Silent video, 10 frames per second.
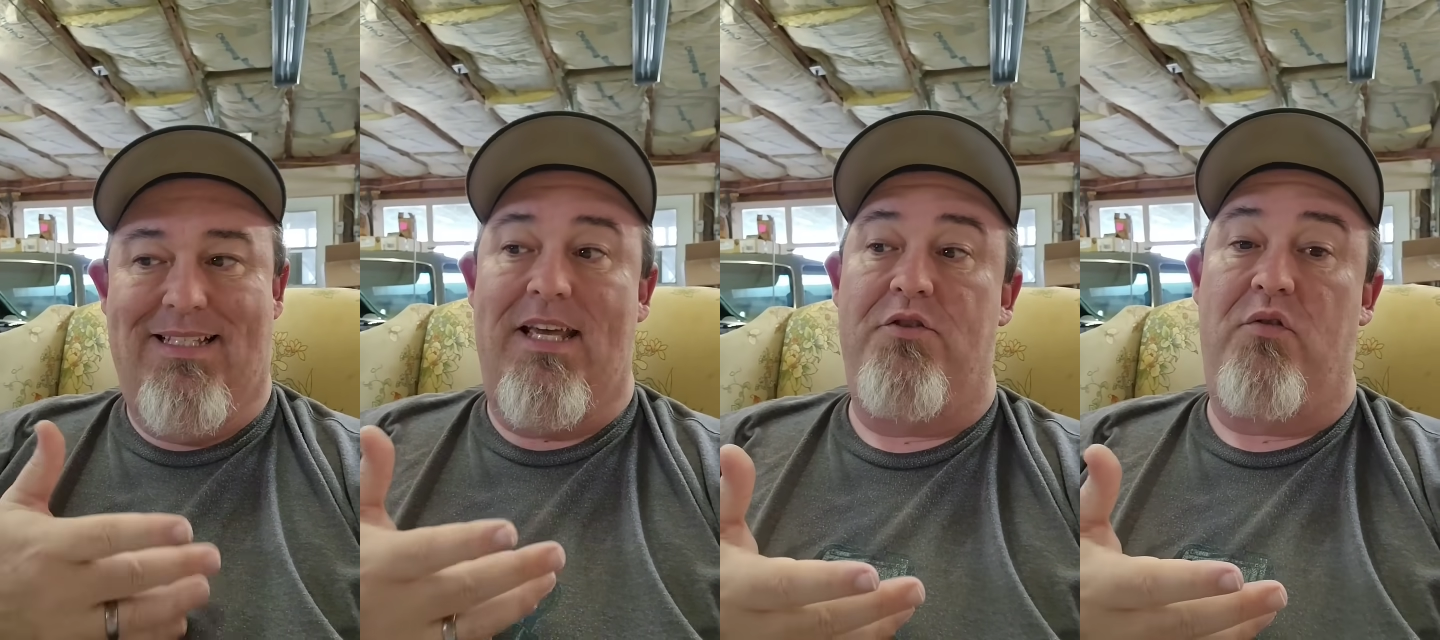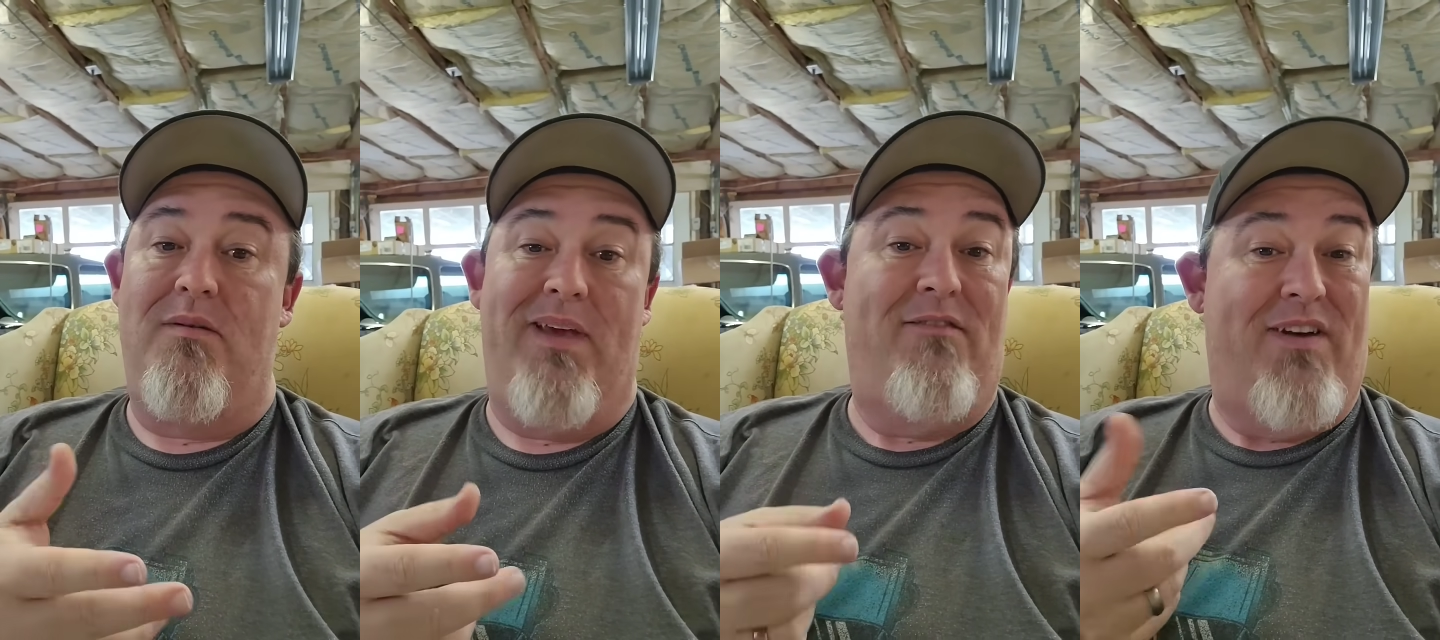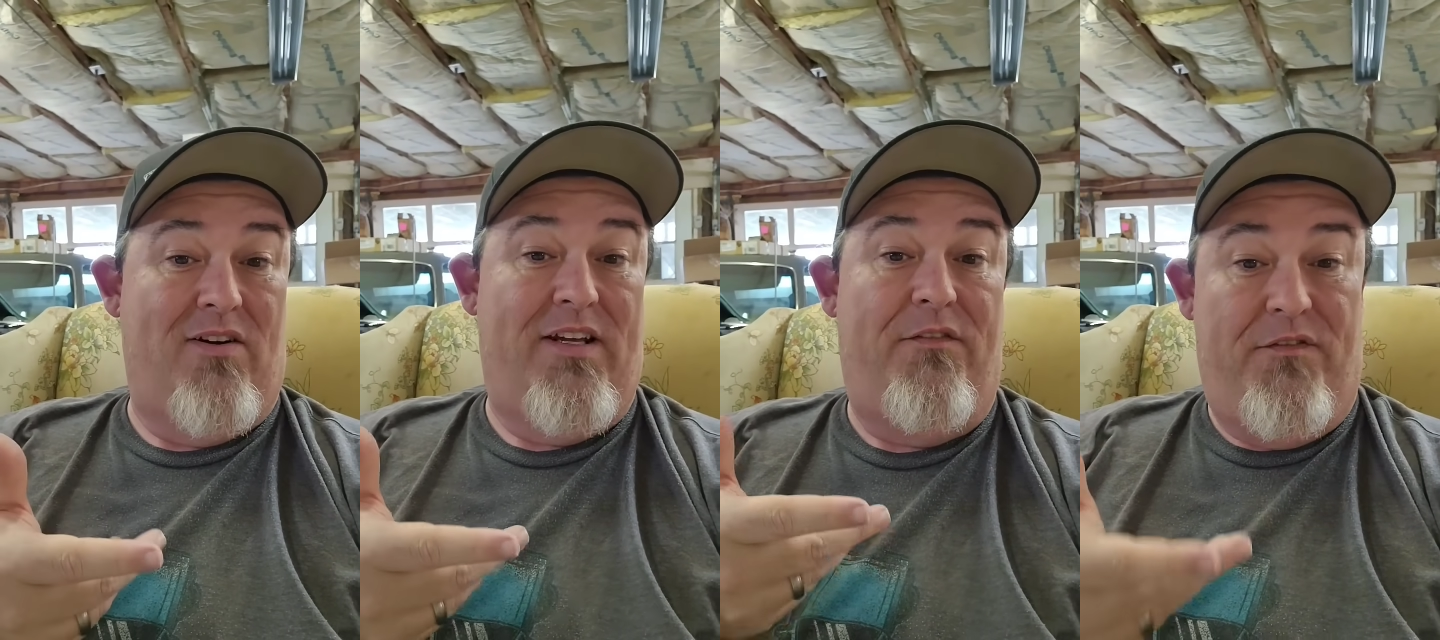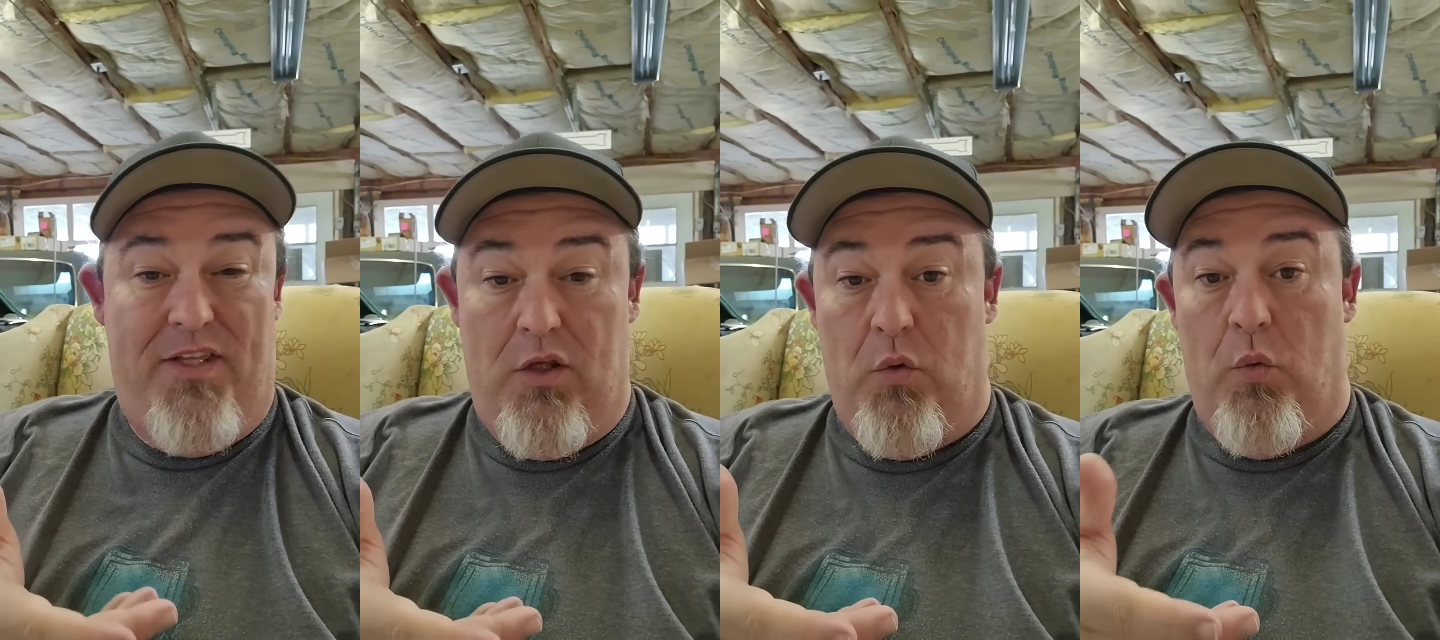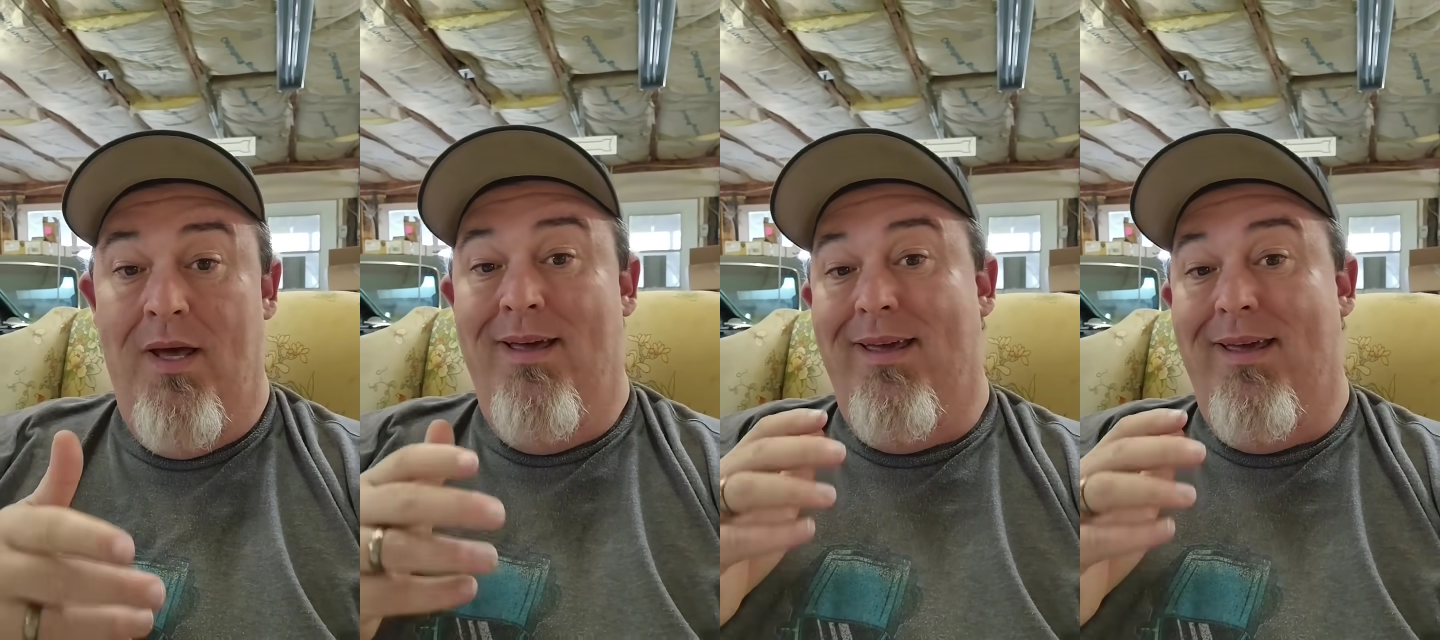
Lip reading: essentially made very few